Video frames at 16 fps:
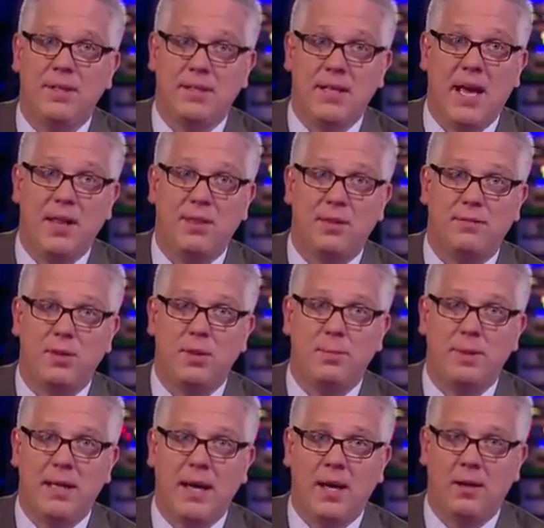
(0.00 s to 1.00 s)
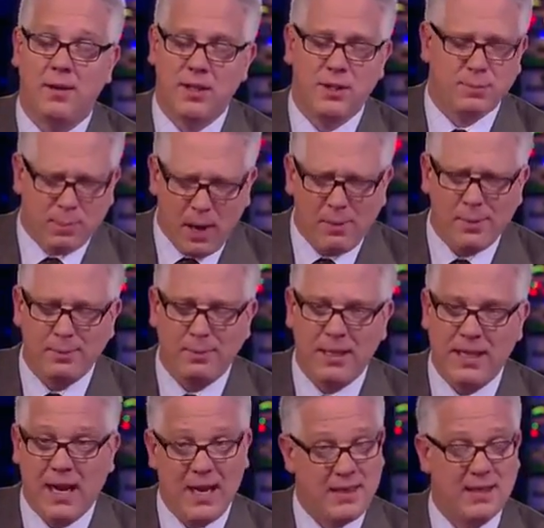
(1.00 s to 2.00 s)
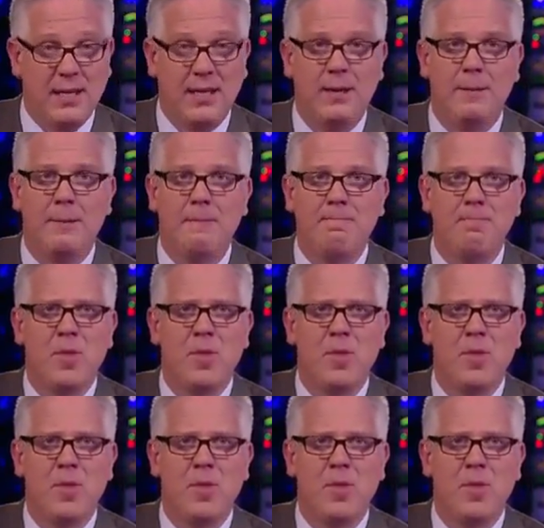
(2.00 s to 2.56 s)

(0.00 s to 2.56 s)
the death of UBL. It's probably, I think,